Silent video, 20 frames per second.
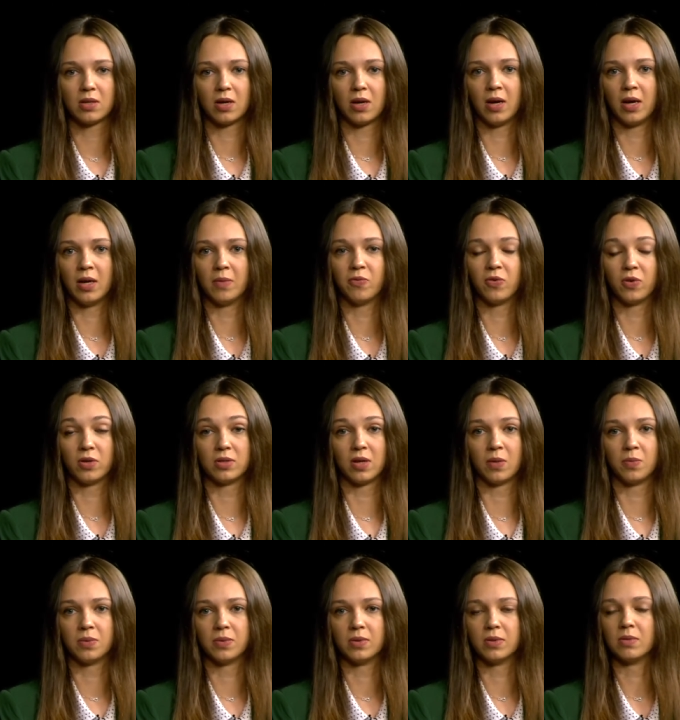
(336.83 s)
uh, for
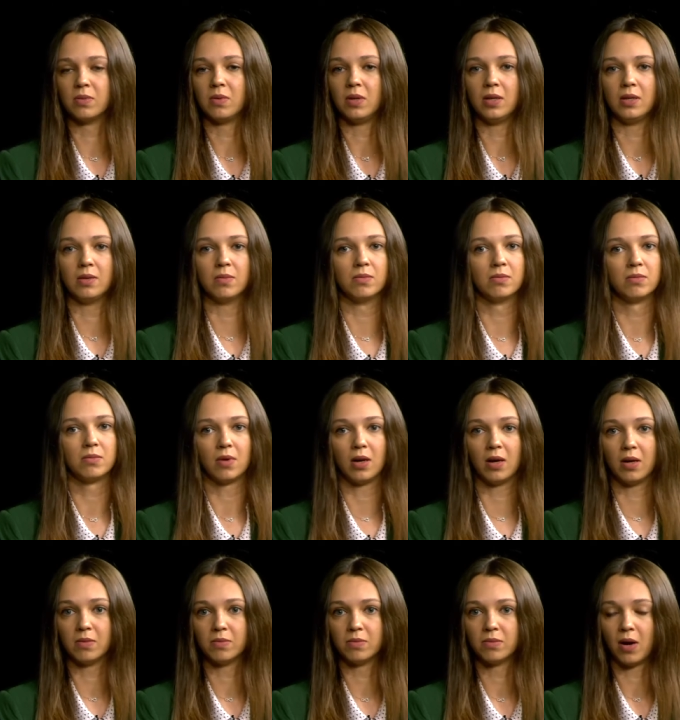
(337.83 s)
example, in
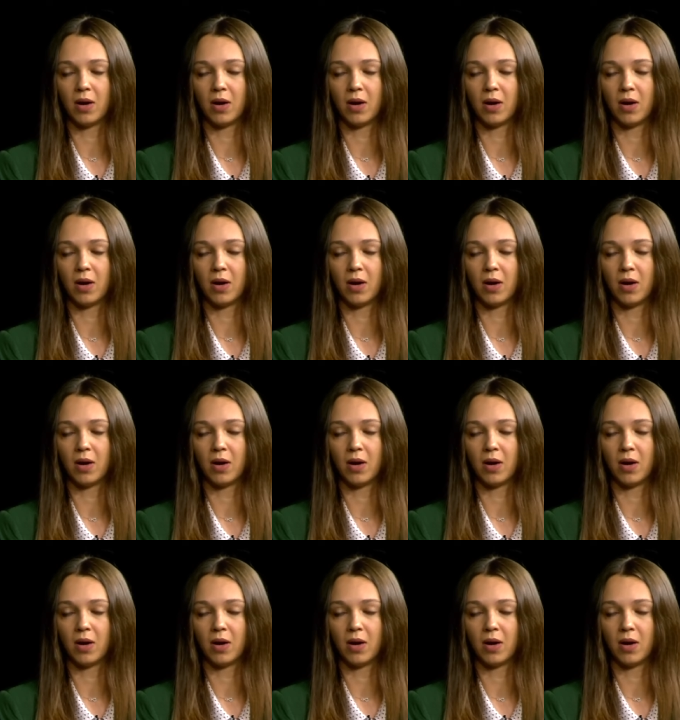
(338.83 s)
um,